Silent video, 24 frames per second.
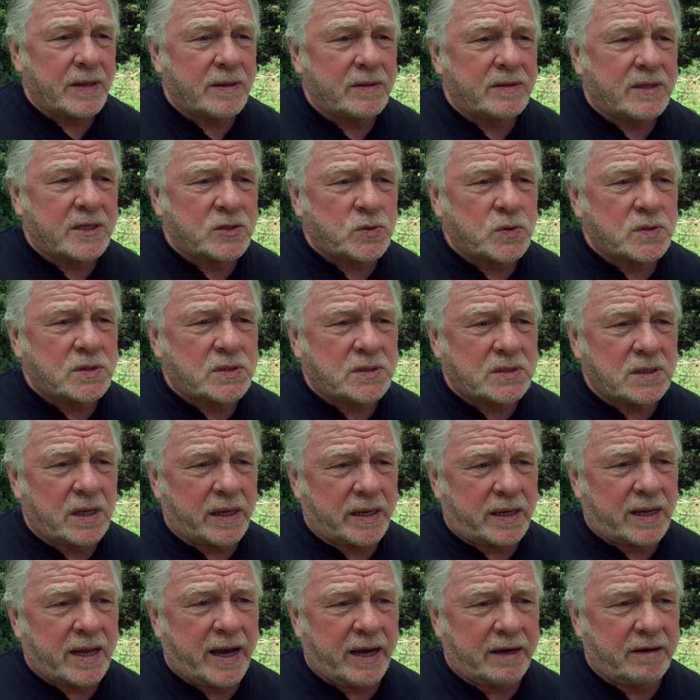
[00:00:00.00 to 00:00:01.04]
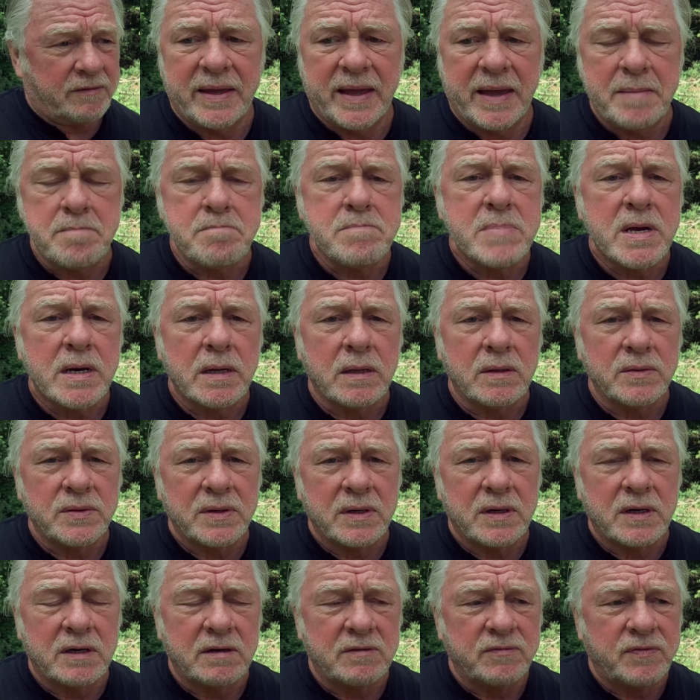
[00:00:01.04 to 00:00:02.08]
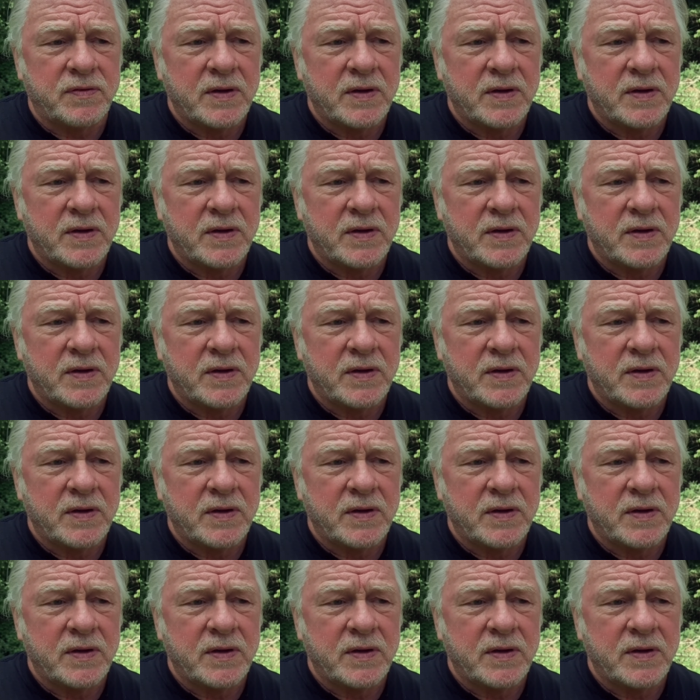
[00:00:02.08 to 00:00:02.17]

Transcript: This was kind of a meld of